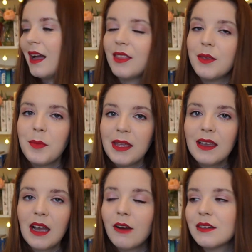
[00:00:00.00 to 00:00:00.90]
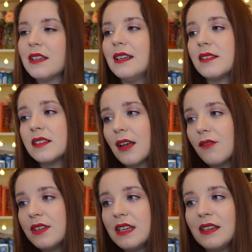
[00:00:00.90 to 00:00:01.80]
and the main character is a
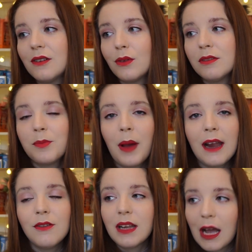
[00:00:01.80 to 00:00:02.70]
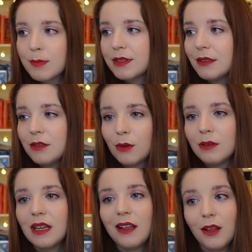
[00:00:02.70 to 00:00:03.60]
17-year-old pirate captain
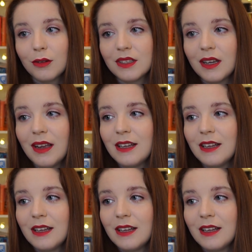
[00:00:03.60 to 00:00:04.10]
called Alossa,